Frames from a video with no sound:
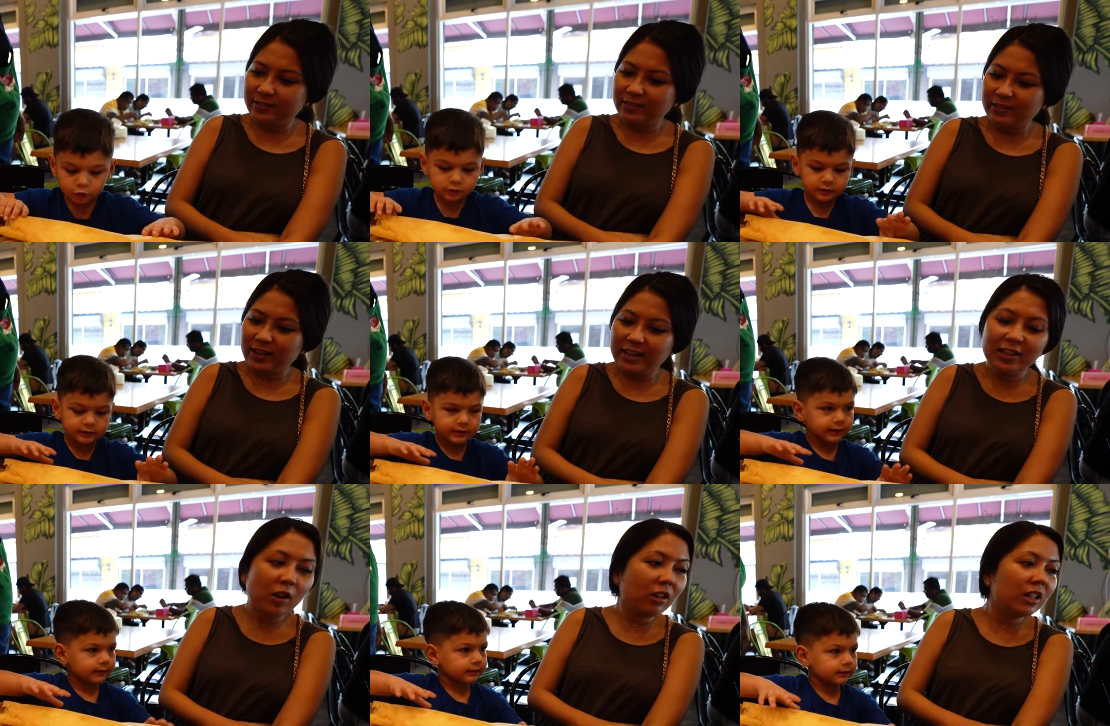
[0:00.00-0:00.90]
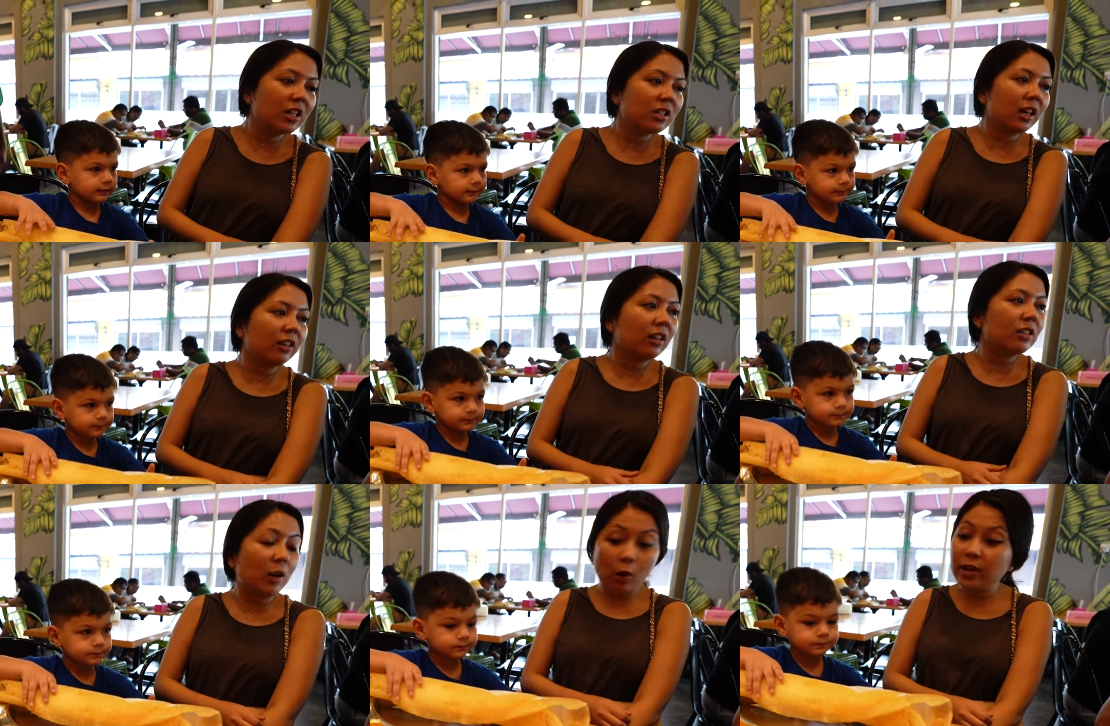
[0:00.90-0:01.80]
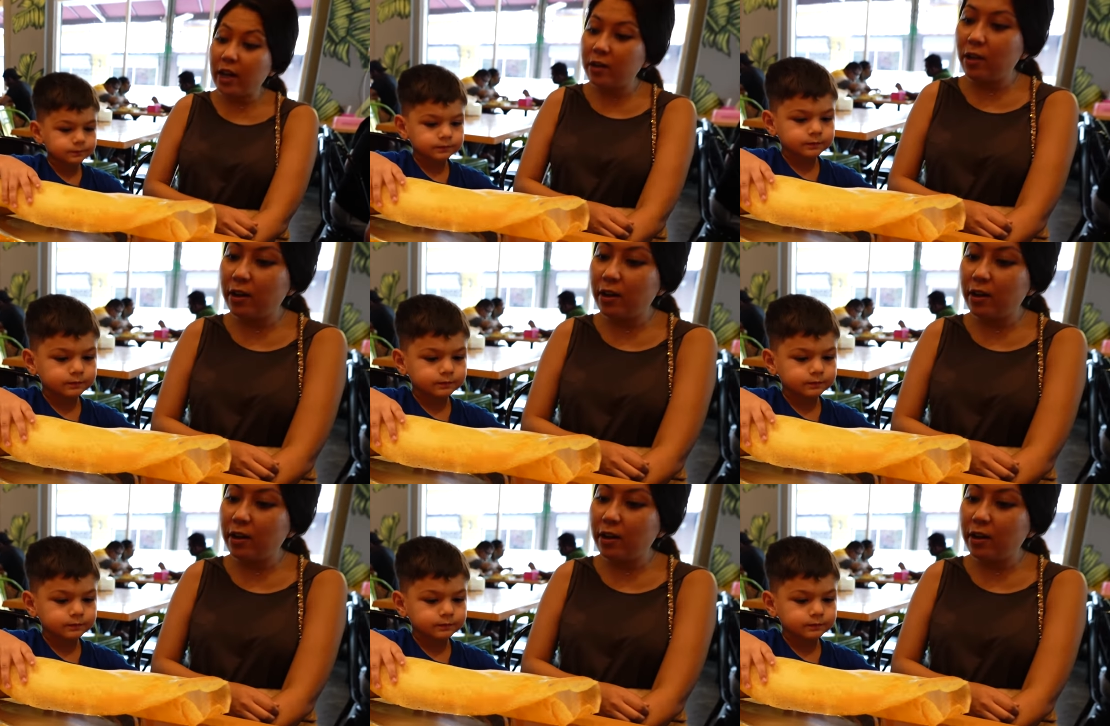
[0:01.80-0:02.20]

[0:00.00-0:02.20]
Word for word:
Speaker 1: I think all kids like this. Oh yeah, you